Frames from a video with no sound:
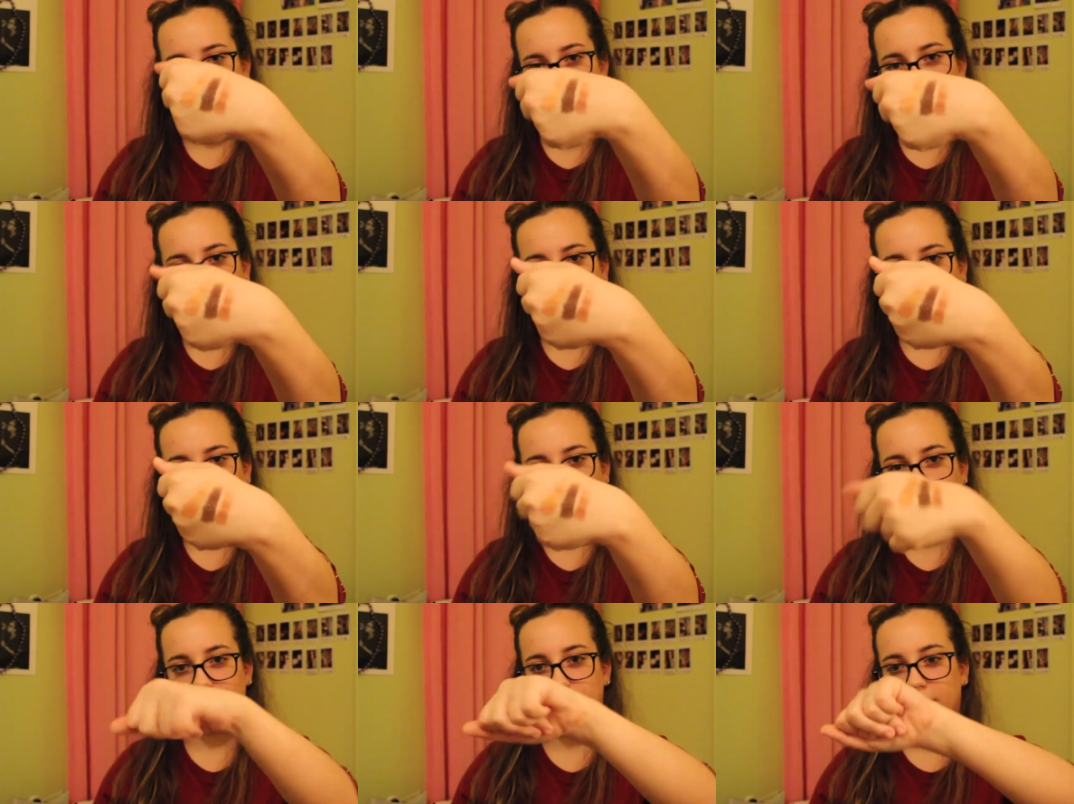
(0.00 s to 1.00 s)
I just think
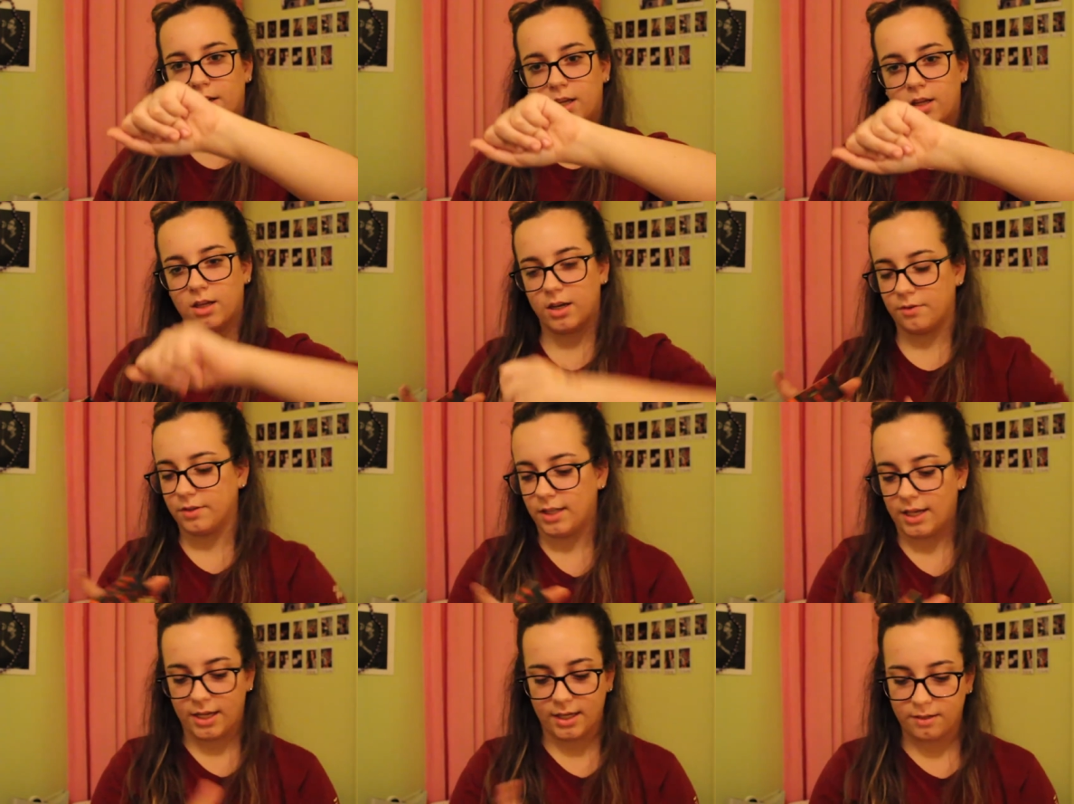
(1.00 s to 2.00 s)
they're really pretty and I
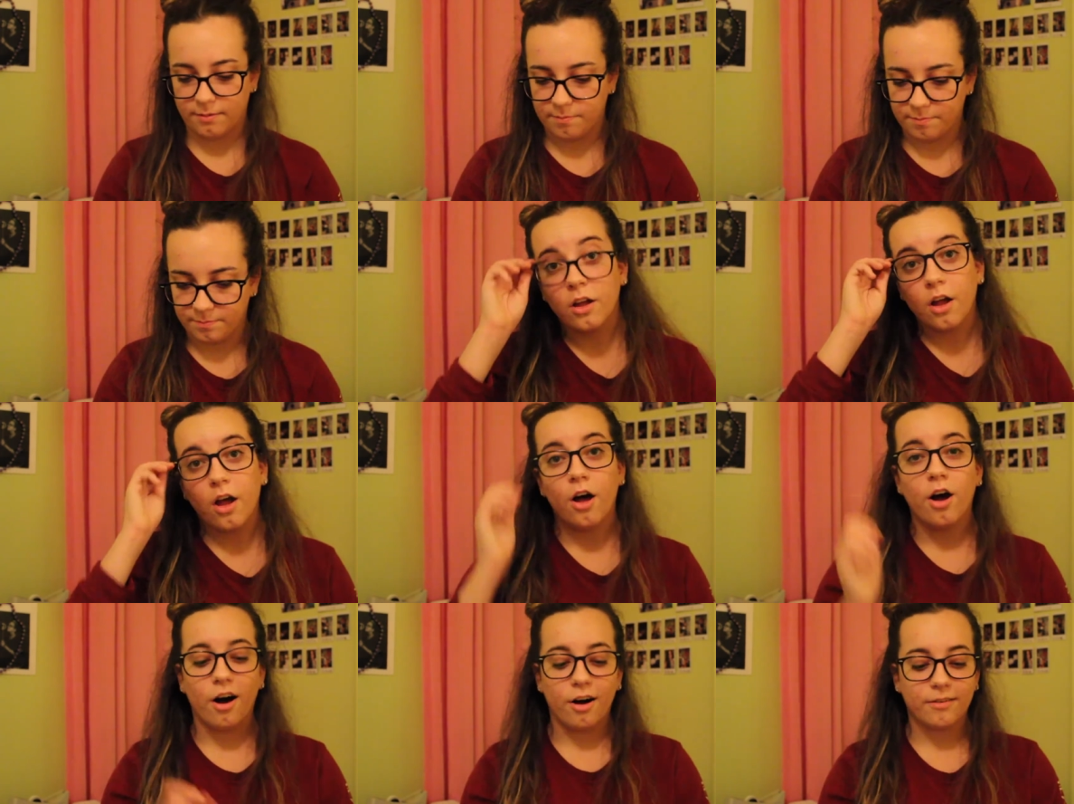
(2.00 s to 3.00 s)
really like
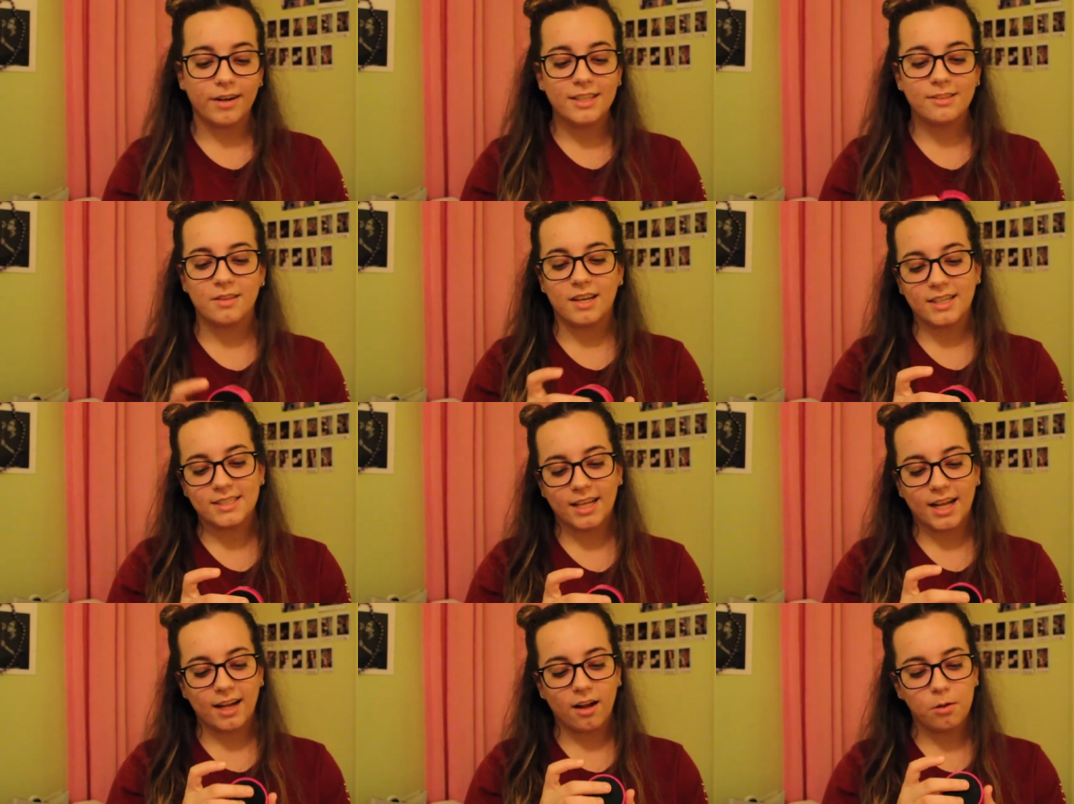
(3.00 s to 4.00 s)
it. Alright, so the next
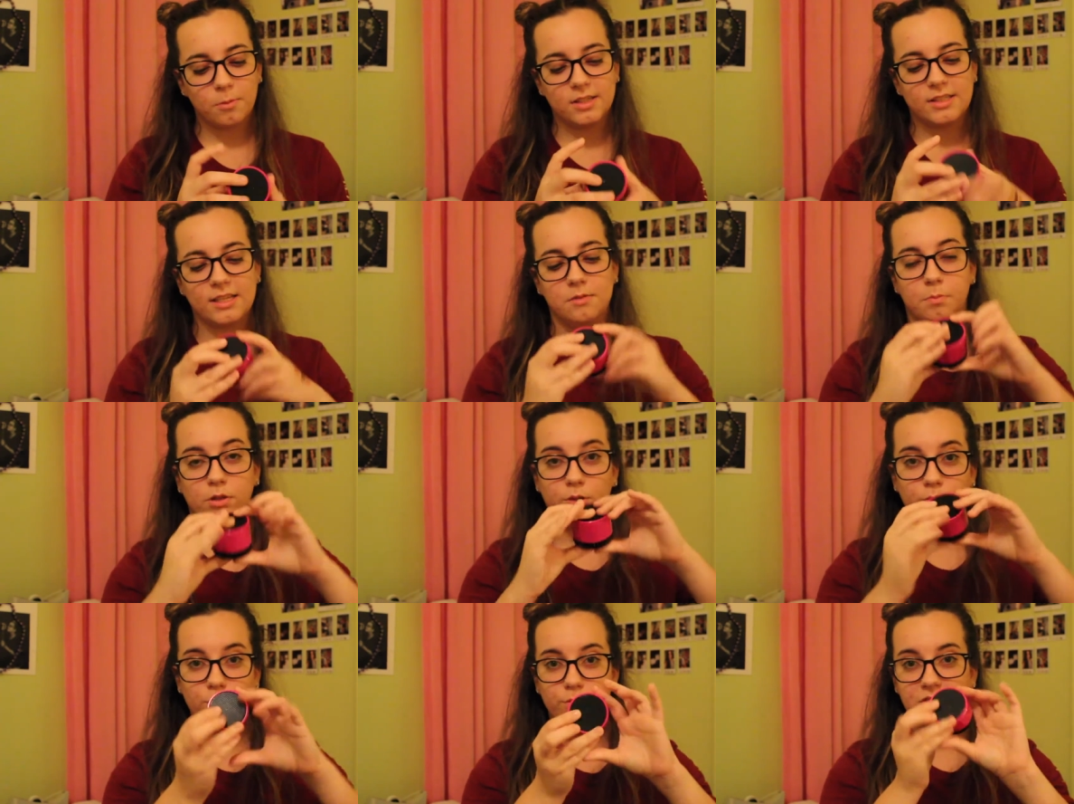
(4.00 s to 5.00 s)
thing I got was this
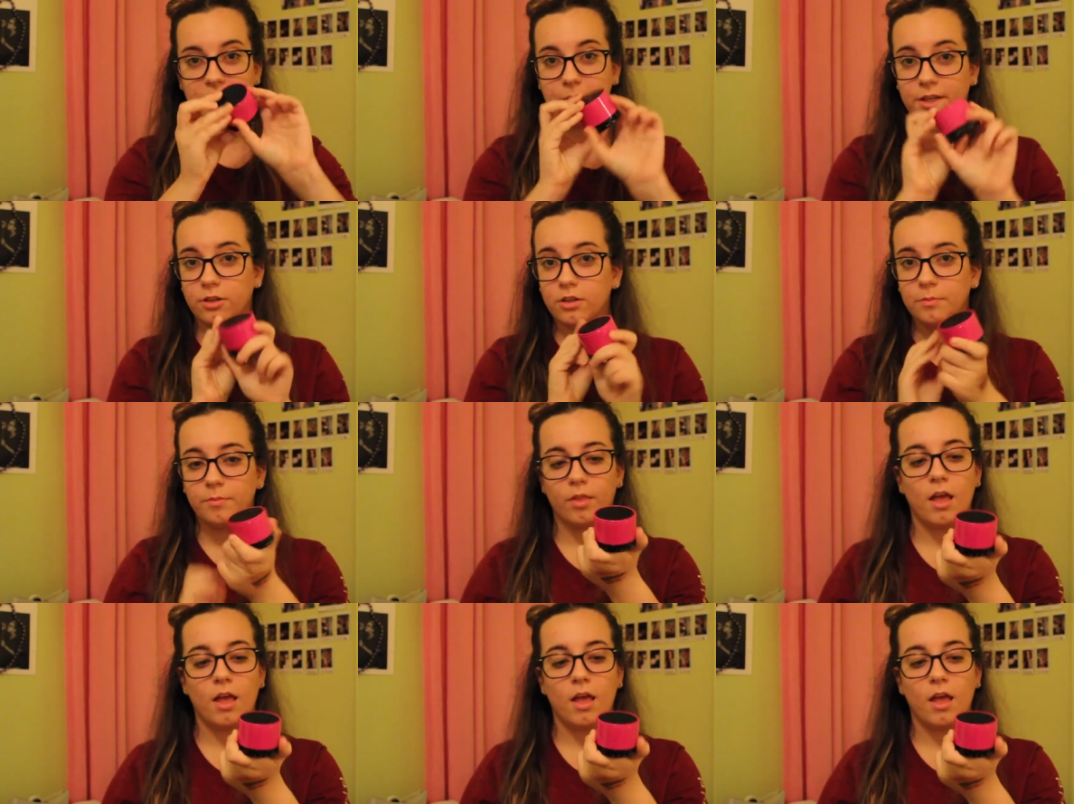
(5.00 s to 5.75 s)
Bluetooth speaker.